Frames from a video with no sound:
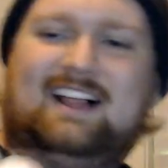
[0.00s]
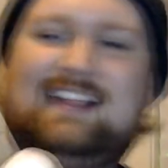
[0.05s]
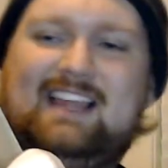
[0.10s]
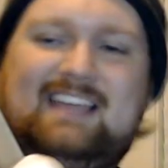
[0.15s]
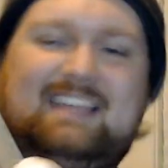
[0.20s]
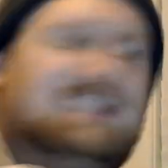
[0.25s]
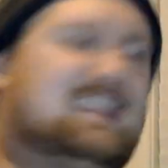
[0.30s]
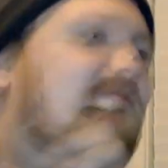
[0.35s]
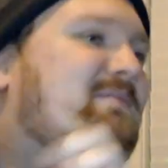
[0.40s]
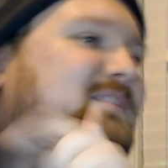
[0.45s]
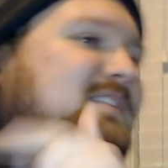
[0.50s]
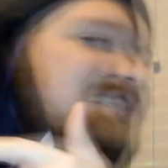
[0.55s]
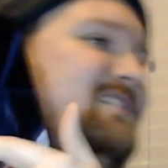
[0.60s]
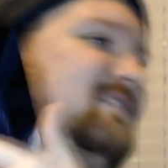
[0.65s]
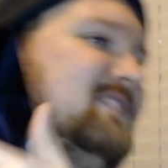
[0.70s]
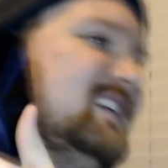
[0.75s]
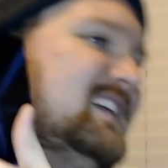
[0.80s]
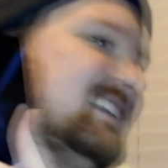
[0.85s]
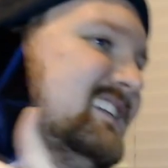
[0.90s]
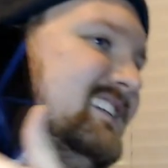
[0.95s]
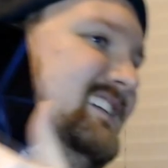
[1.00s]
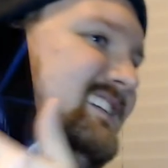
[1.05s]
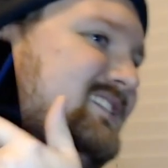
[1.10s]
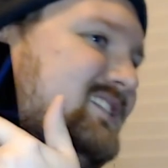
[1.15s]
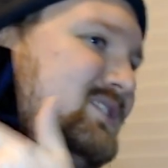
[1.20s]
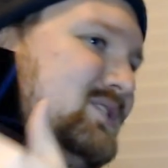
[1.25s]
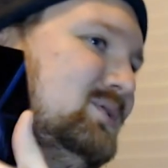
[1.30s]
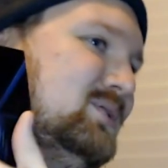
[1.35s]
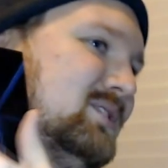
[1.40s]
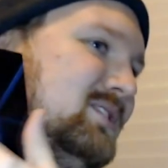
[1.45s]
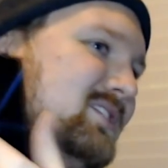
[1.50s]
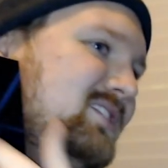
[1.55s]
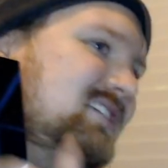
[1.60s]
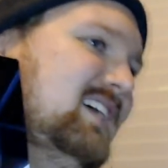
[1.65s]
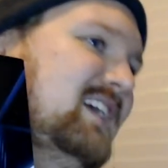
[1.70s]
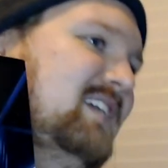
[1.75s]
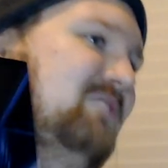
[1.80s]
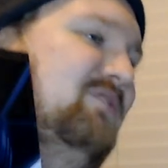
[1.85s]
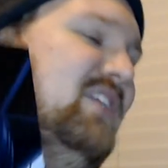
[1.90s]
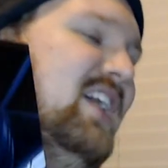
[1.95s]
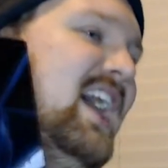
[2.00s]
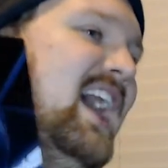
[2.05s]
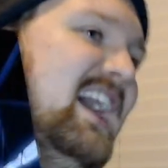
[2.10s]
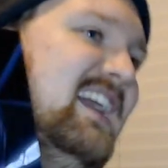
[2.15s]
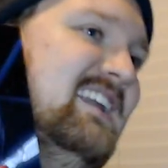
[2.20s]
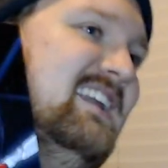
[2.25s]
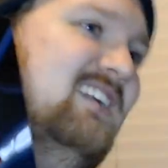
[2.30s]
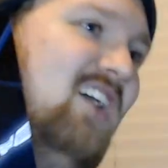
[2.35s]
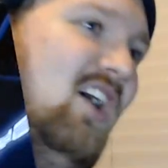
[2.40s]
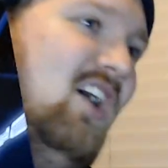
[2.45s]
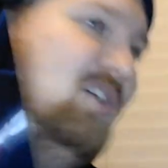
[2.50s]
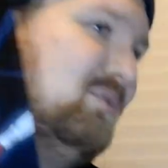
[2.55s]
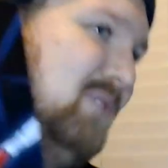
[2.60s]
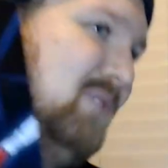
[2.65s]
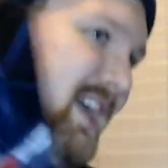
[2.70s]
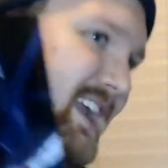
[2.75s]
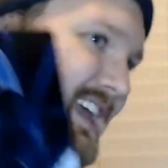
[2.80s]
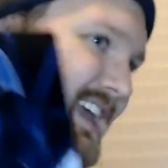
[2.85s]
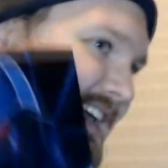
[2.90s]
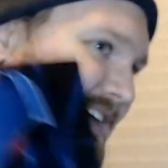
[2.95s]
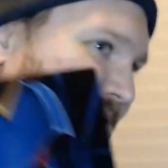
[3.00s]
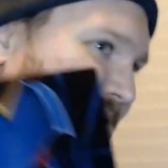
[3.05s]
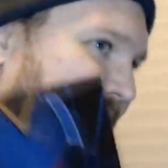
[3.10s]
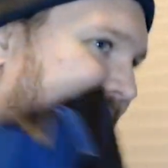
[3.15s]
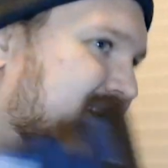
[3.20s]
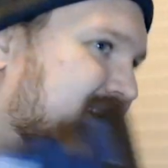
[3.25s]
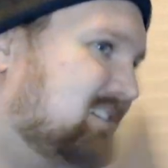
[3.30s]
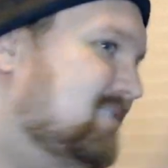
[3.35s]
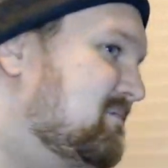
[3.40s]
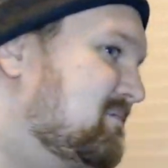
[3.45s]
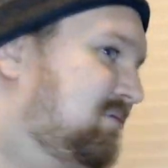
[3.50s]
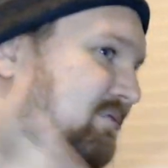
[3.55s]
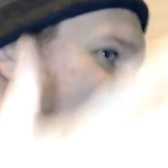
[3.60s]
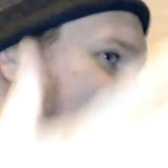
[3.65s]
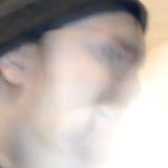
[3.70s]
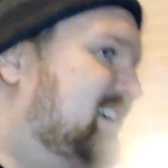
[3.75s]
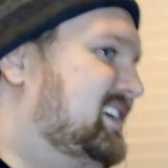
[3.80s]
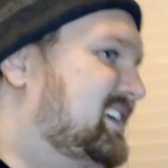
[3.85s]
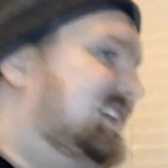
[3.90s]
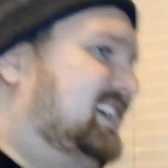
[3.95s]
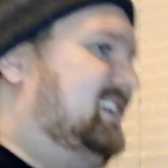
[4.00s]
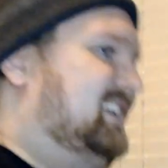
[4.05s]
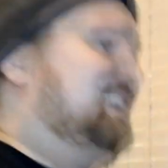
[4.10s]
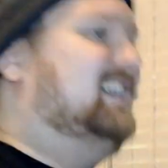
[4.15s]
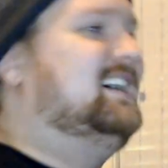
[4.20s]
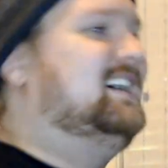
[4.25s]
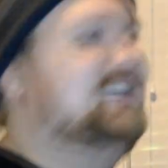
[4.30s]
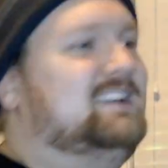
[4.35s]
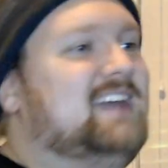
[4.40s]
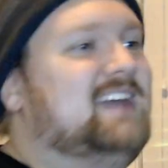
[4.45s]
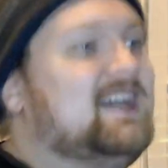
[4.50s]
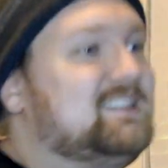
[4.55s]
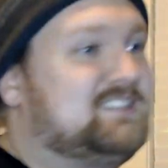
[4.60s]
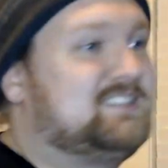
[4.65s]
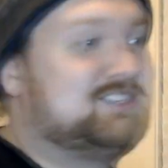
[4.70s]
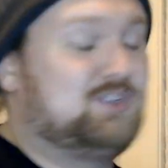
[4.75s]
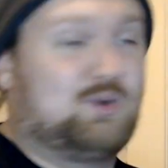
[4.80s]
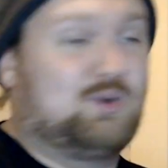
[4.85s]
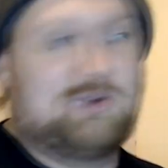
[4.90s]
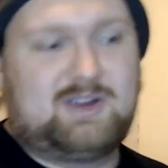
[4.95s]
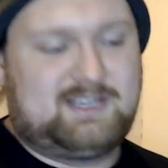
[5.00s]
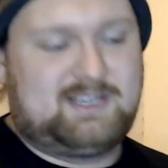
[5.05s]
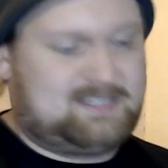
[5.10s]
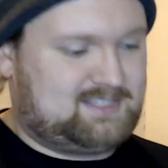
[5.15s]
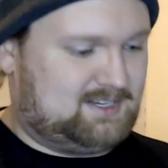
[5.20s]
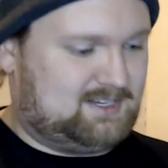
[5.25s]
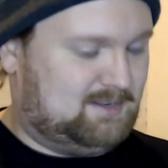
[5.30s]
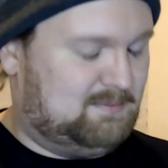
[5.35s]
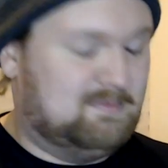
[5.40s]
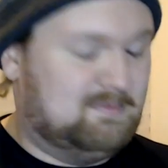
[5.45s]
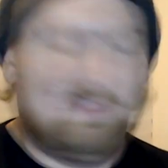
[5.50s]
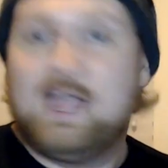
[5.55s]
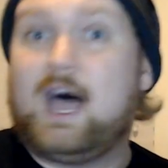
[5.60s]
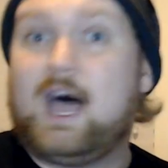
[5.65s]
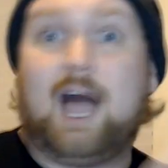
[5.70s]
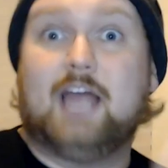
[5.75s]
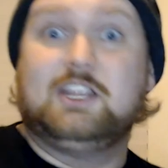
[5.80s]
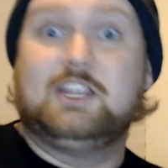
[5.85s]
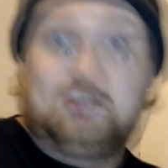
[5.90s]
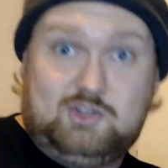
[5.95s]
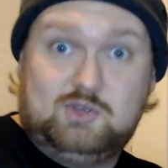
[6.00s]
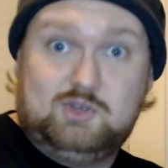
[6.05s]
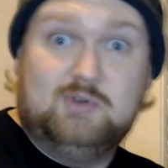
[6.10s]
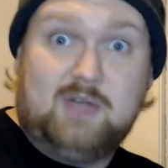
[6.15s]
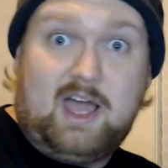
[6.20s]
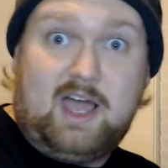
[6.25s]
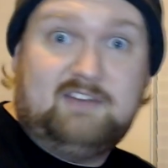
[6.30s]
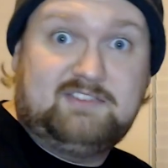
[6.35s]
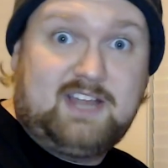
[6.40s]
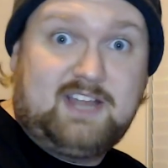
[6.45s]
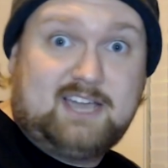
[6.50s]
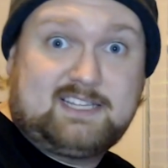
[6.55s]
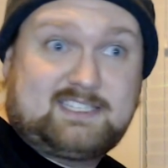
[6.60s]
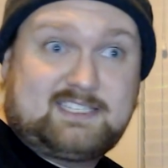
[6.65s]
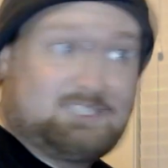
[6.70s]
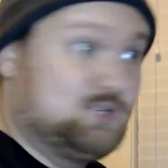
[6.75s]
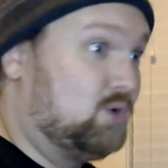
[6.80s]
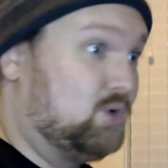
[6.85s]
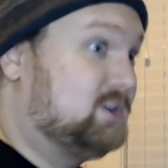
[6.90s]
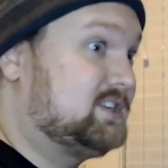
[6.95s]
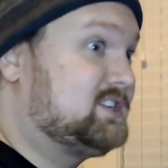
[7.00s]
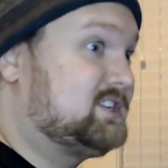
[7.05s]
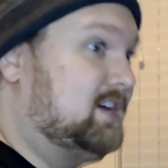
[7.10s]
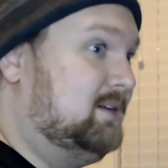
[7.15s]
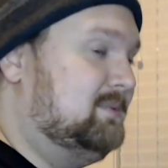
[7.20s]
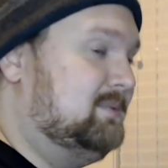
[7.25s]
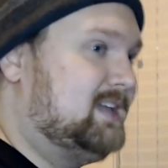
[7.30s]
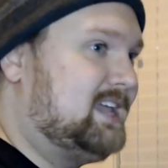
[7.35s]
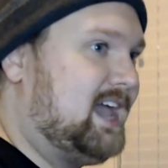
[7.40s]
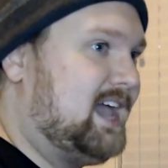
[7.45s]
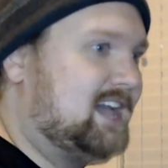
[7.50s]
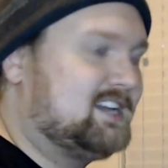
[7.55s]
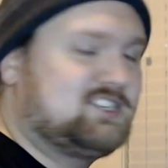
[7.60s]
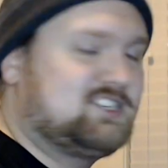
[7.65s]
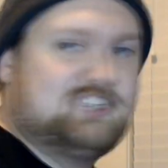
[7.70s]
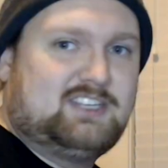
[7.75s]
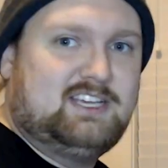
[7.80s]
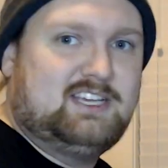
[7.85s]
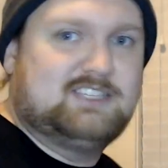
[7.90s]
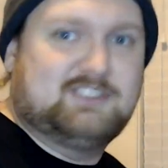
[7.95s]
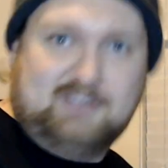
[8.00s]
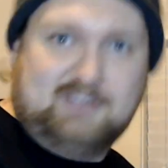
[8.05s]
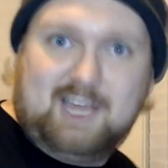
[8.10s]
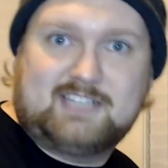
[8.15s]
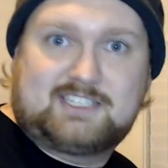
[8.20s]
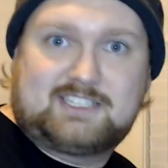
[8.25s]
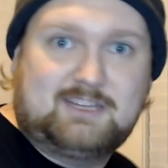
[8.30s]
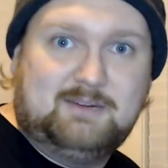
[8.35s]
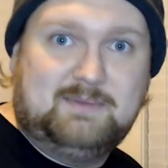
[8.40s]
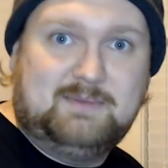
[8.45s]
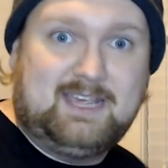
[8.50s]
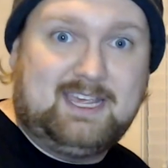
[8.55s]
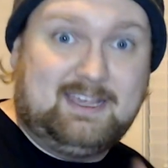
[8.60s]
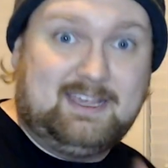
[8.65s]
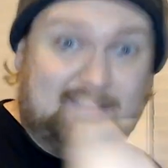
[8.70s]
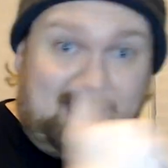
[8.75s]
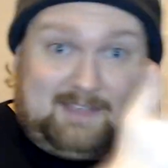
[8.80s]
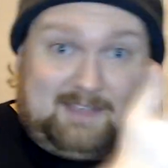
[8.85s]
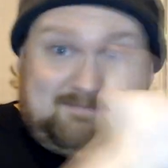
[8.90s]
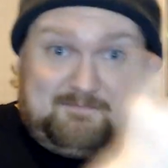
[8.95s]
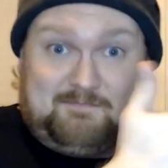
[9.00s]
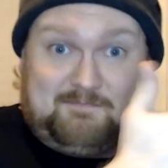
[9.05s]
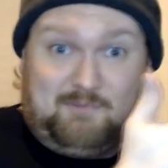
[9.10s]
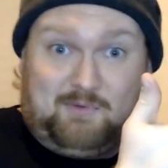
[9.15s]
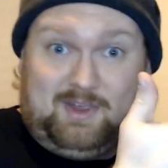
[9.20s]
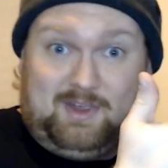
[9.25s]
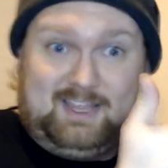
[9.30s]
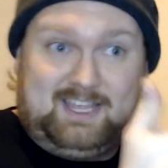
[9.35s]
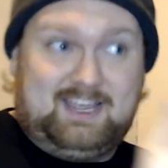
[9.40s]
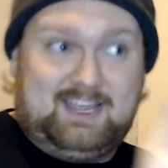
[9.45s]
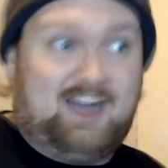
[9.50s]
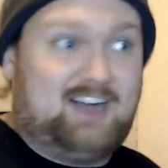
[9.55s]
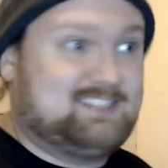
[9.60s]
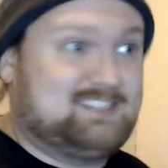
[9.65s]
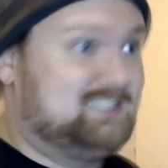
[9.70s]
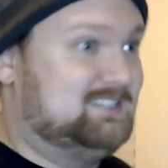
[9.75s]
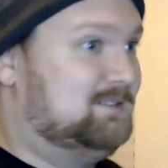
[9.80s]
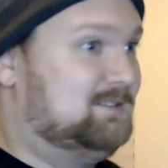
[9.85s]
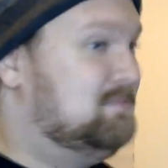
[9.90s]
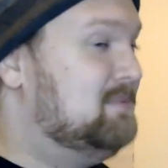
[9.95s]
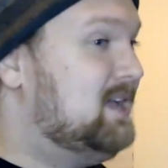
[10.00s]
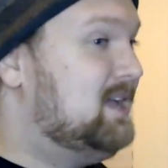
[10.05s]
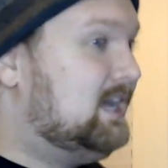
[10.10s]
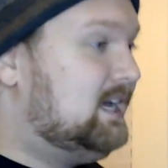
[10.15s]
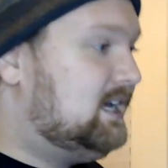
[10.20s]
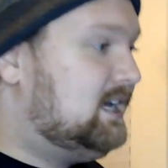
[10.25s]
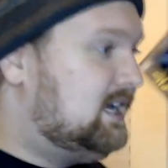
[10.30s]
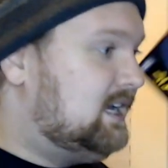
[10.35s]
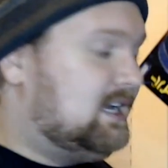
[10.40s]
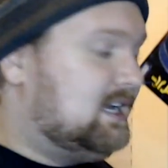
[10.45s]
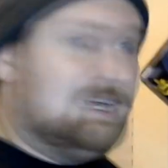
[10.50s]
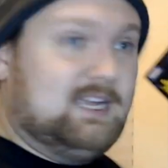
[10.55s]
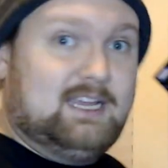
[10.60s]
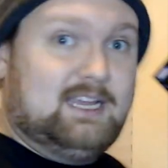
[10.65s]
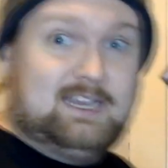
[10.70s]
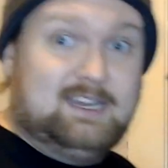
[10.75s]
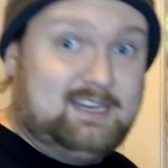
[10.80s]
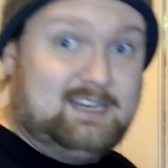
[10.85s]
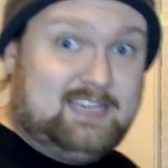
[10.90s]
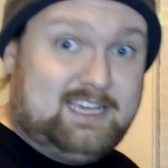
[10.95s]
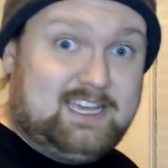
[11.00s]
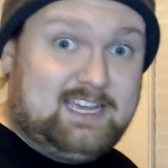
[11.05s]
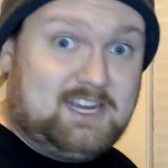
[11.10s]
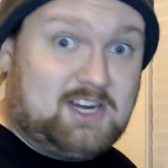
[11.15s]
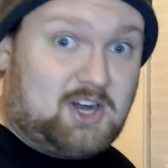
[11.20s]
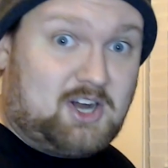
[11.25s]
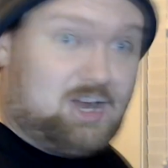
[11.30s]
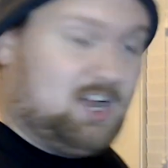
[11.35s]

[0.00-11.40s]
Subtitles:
that would have been a little cooler if they hadn't already funded Deathsaurus. I do have Deathsaurus coming, actually, so that's going to be, like, really awesome in a year.